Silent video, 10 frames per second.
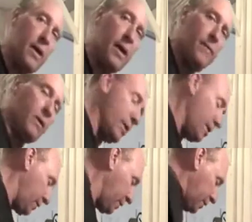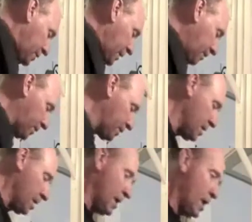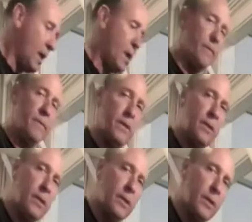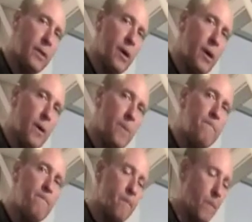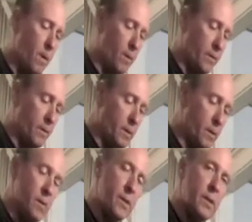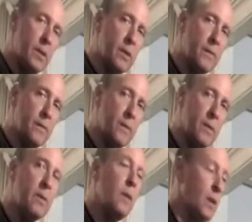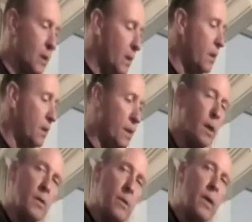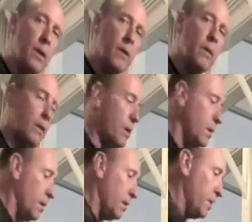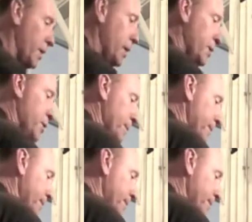gravity of our sample, and if it's good to go, if it's close to diesel fuel, then I'll run it on my engine.